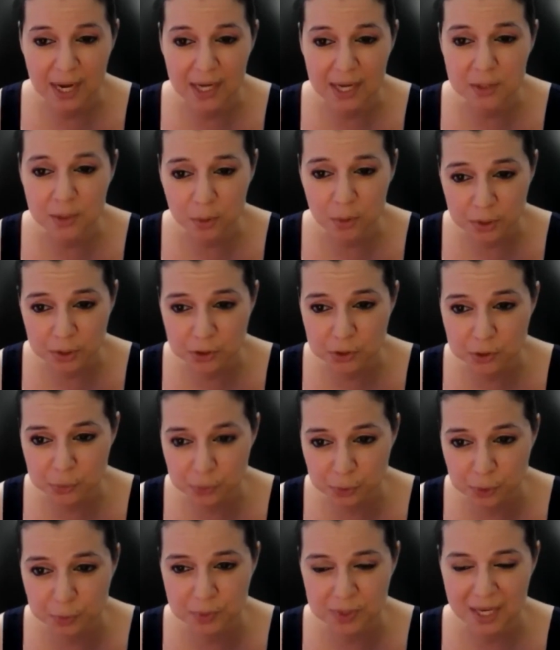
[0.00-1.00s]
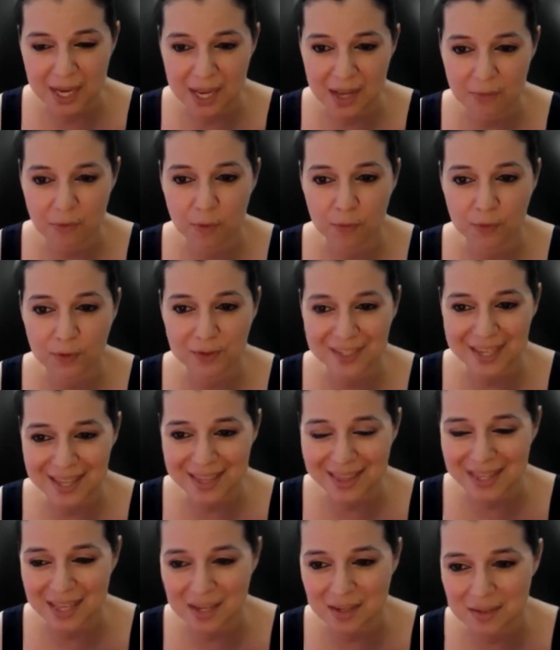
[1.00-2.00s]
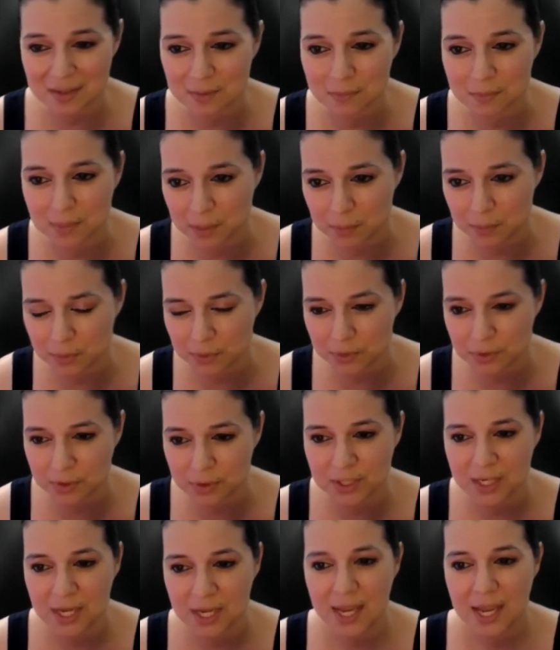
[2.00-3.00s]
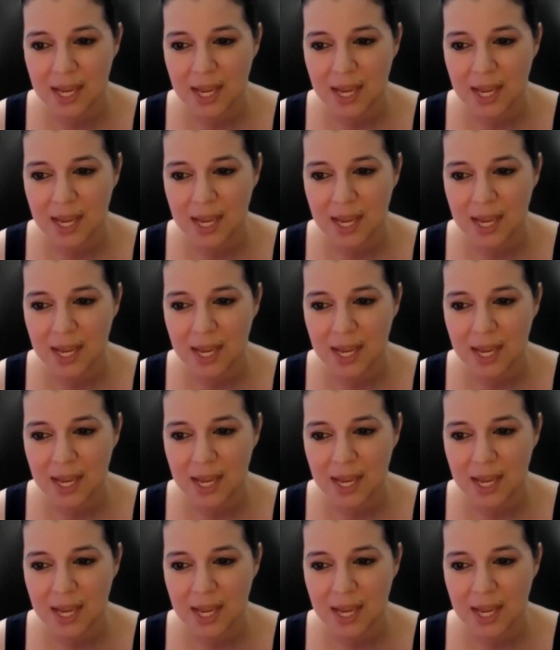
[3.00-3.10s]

I noticed groups have over ten thousand members.